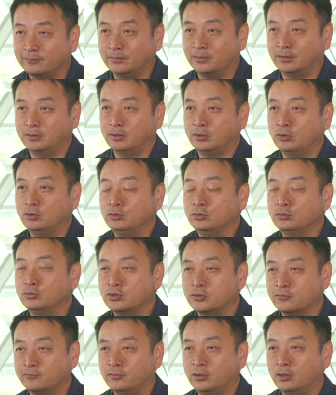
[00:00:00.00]
a
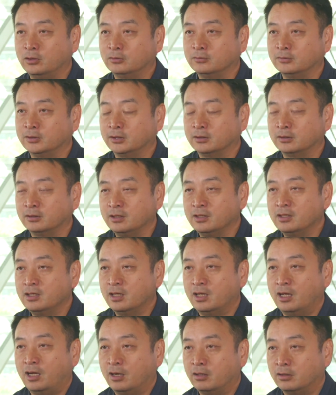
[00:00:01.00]
huge following
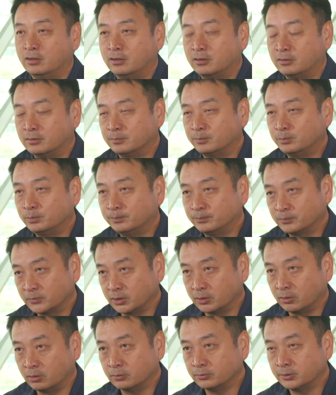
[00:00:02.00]
on our
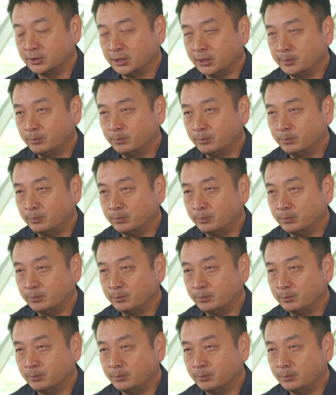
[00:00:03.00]
OTA